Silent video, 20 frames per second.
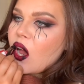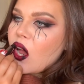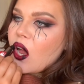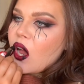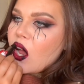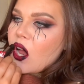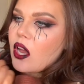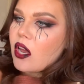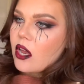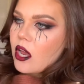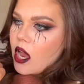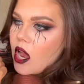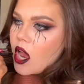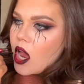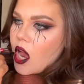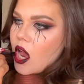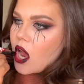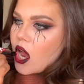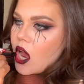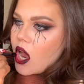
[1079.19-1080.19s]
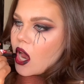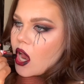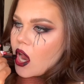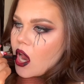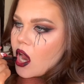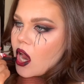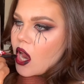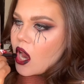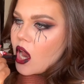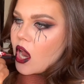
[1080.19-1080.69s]
and placing
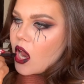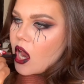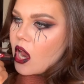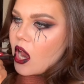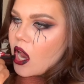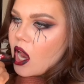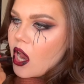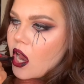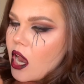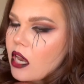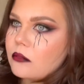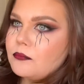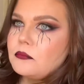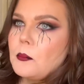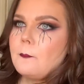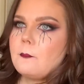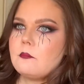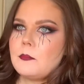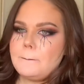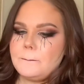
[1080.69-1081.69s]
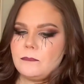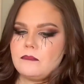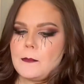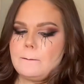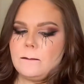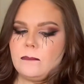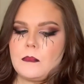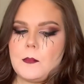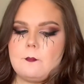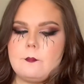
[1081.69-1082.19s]
that on the outer corners
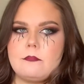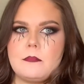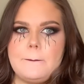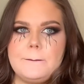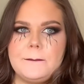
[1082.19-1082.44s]
of my